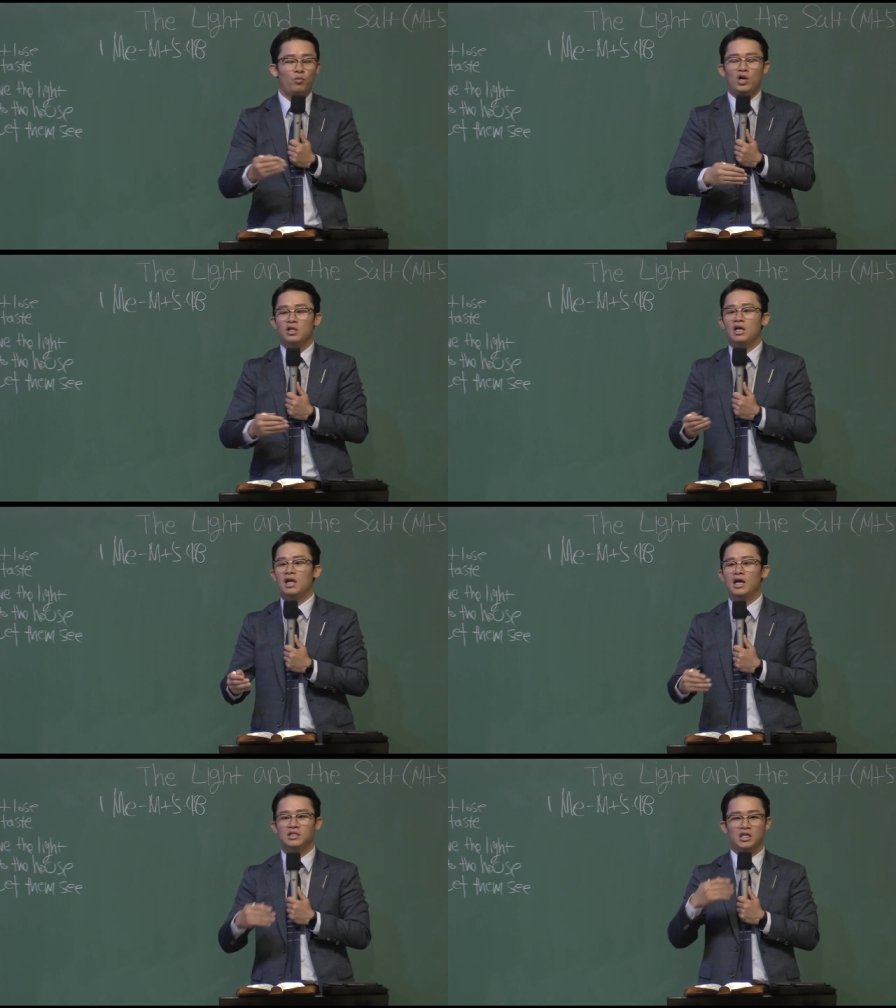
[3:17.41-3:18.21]
We're not
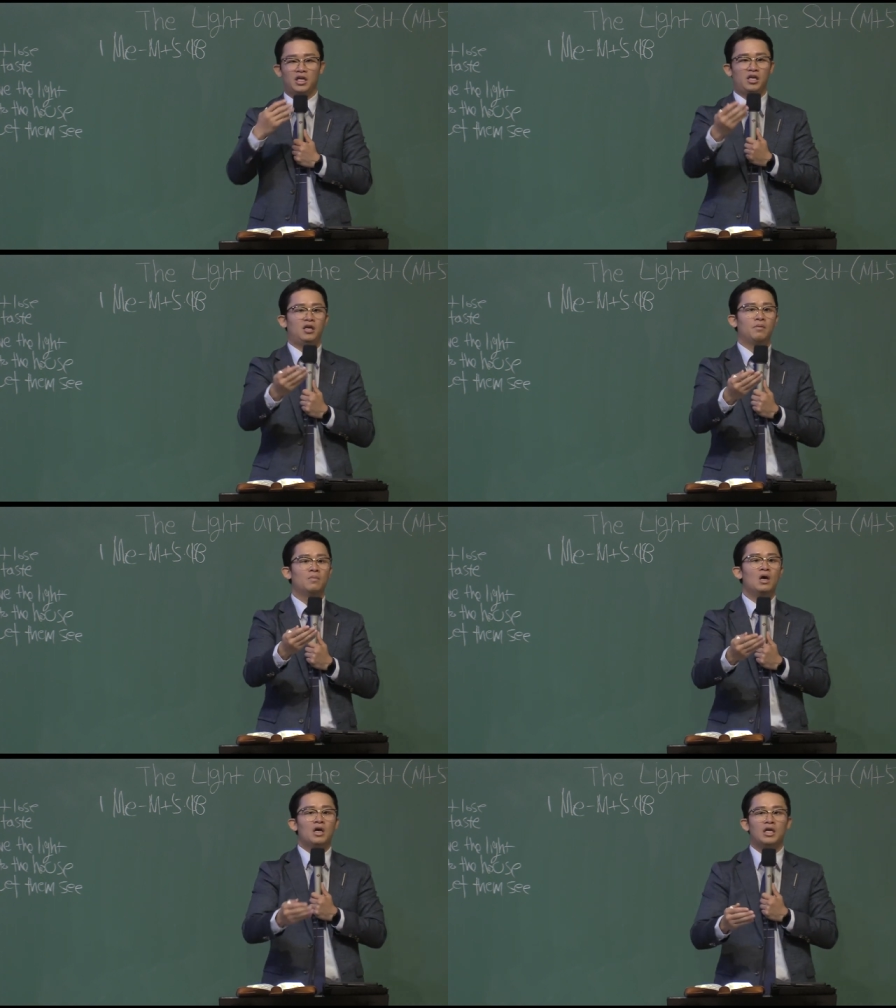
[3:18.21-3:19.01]
asking him,
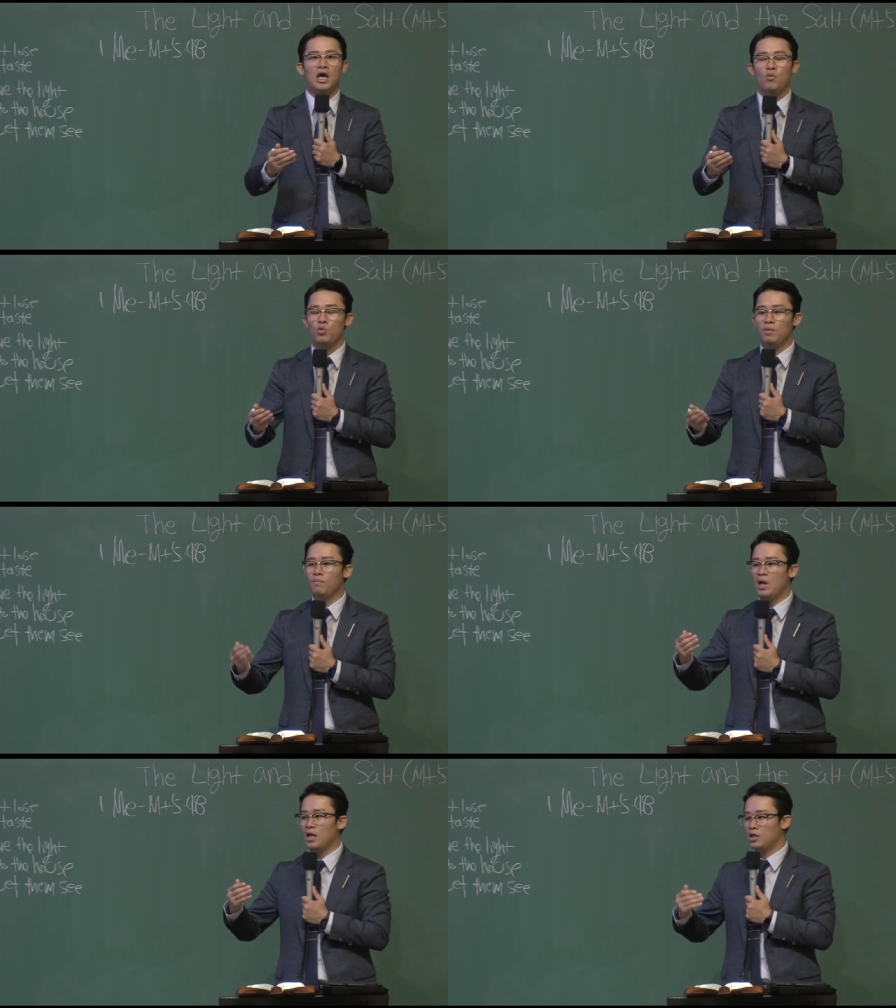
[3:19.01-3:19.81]
can we
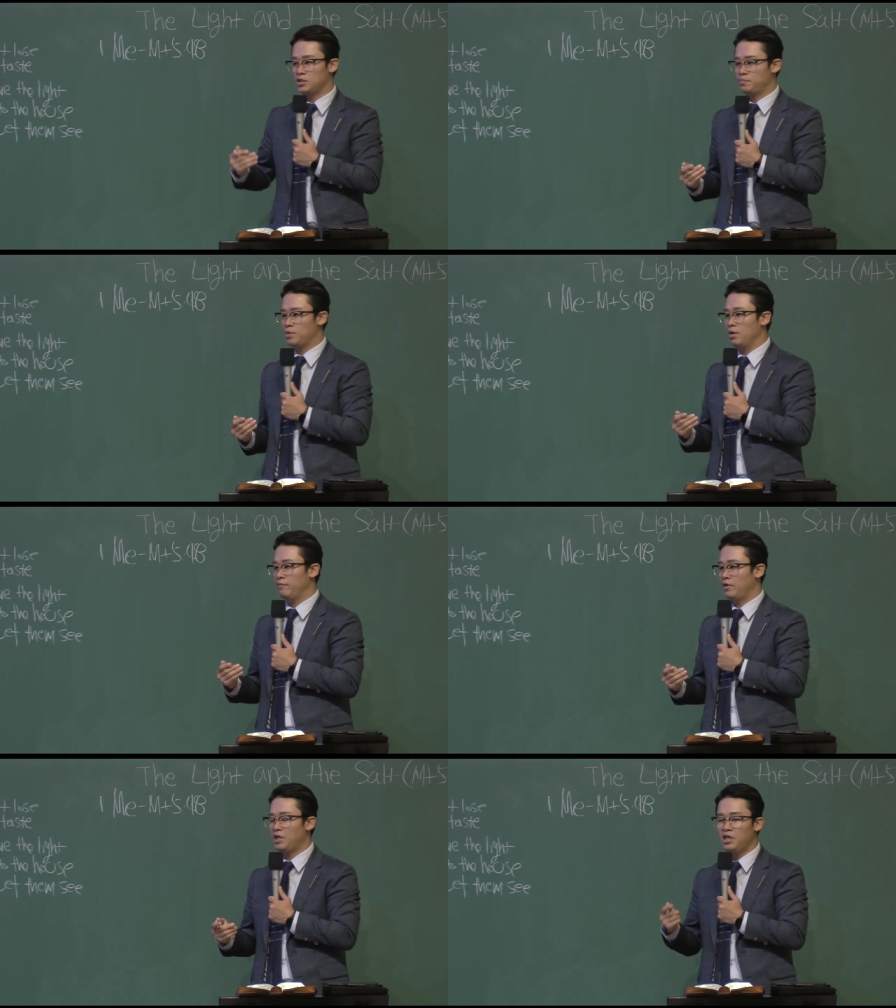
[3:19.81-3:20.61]
make us
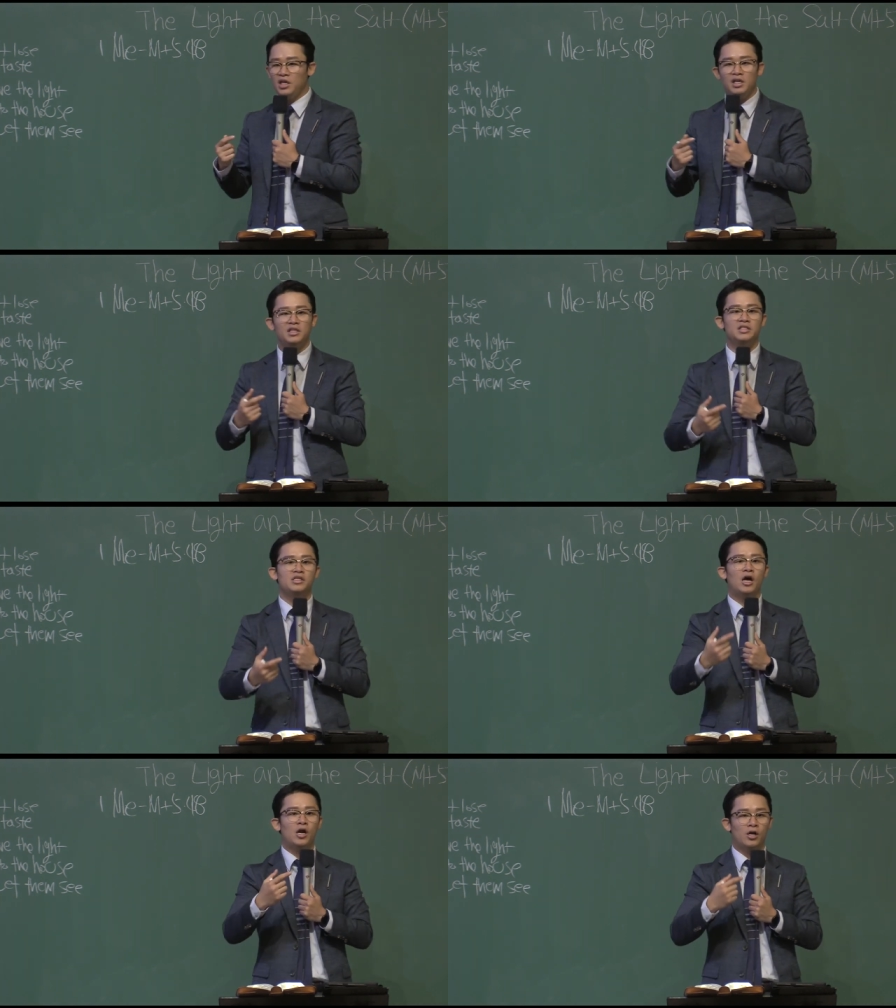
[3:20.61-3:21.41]
perfect? He
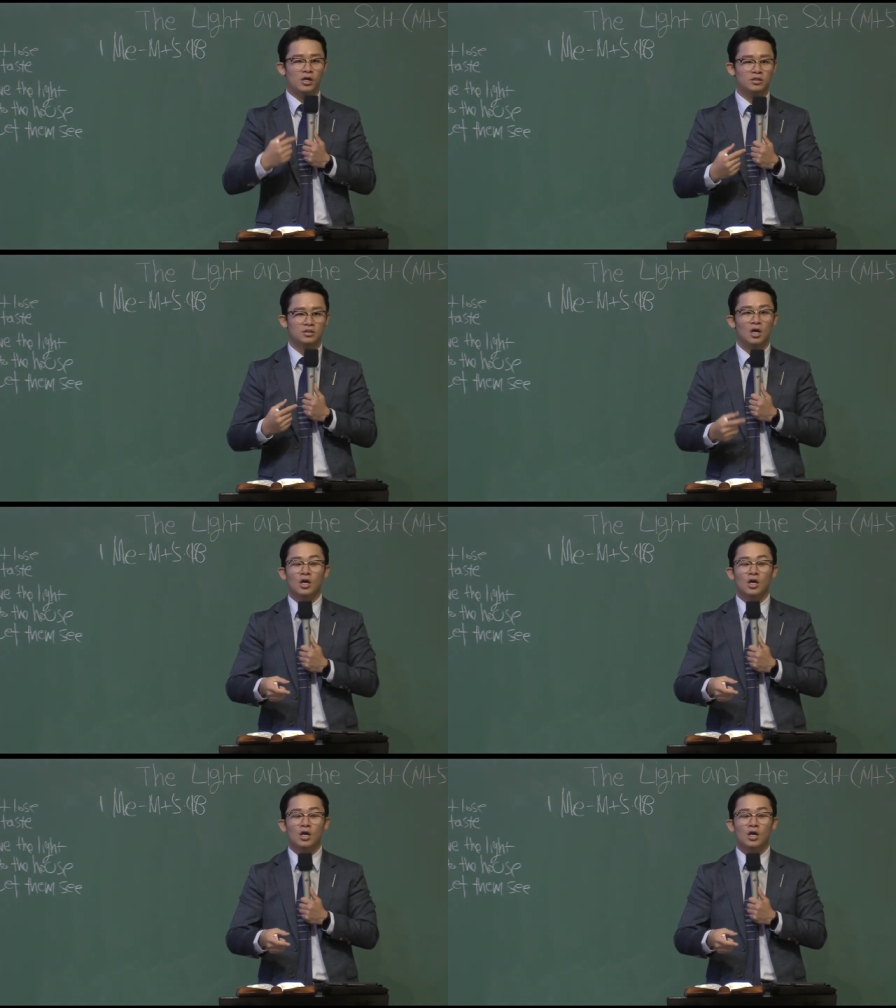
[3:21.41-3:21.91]
desire us.